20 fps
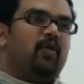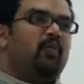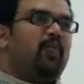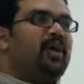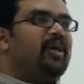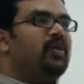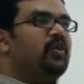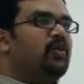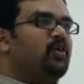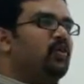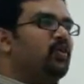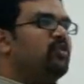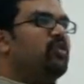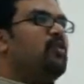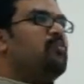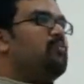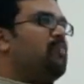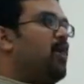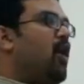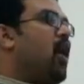When you use
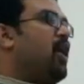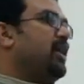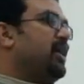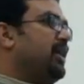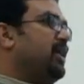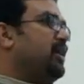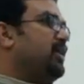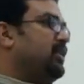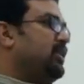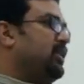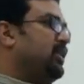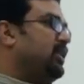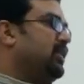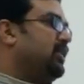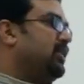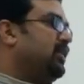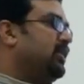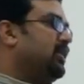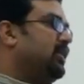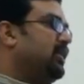a product,
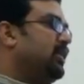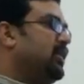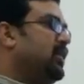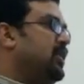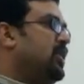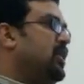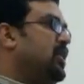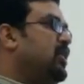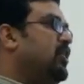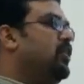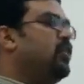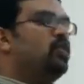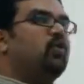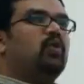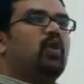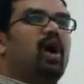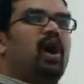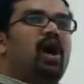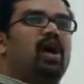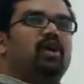you
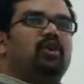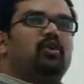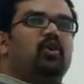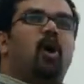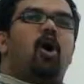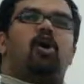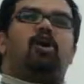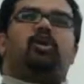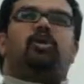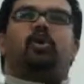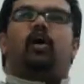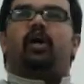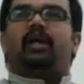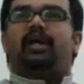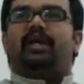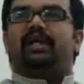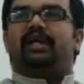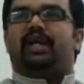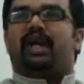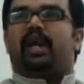are not
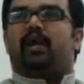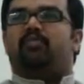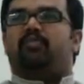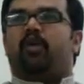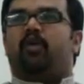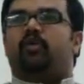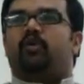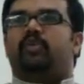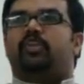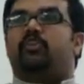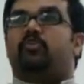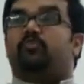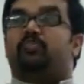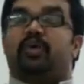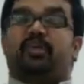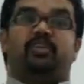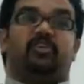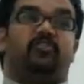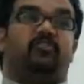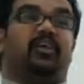talking about the
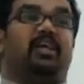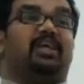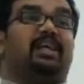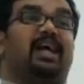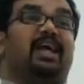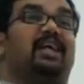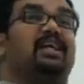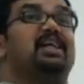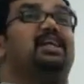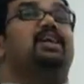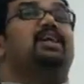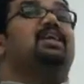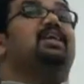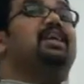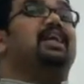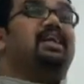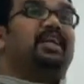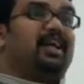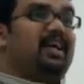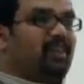specific technical
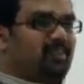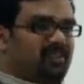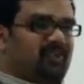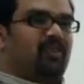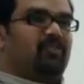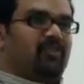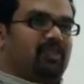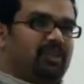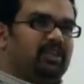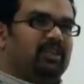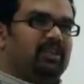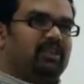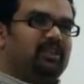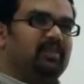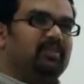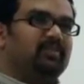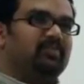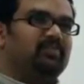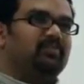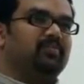details of it.
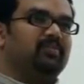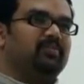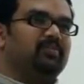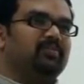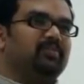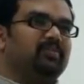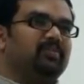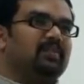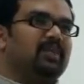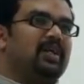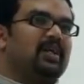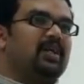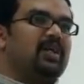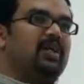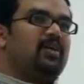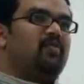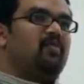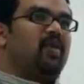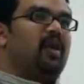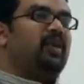
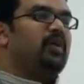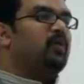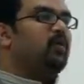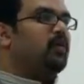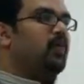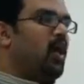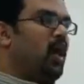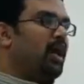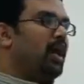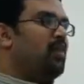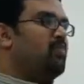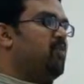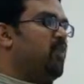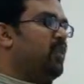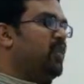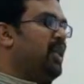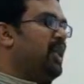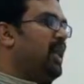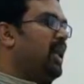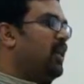When you talk
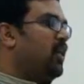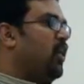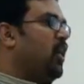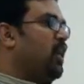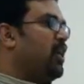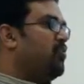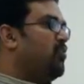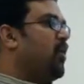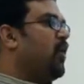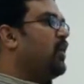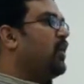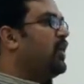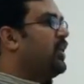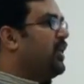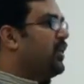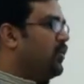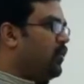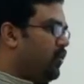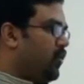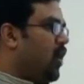about electronic
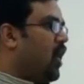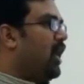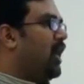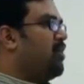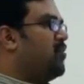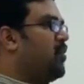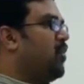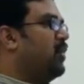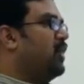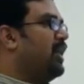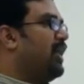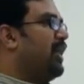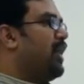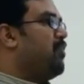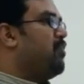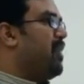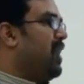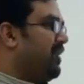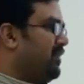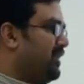product, you talk about the
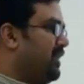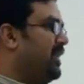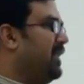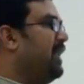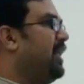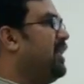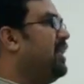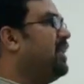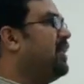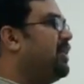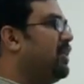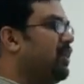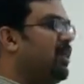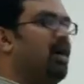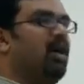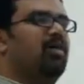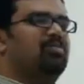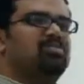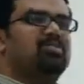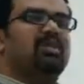capacity,
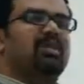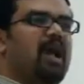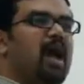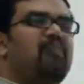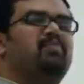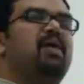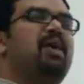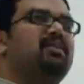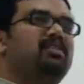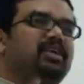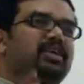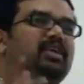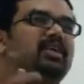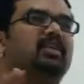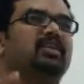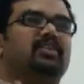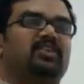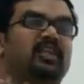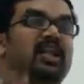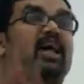
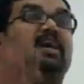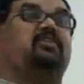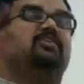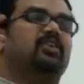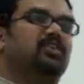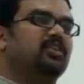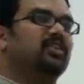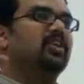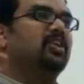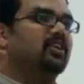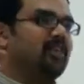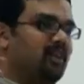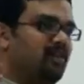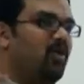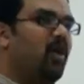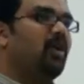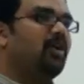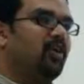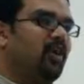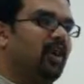capacitors, transistors
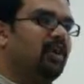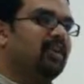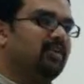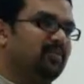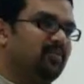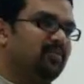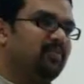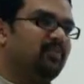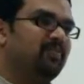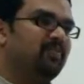and whatnot.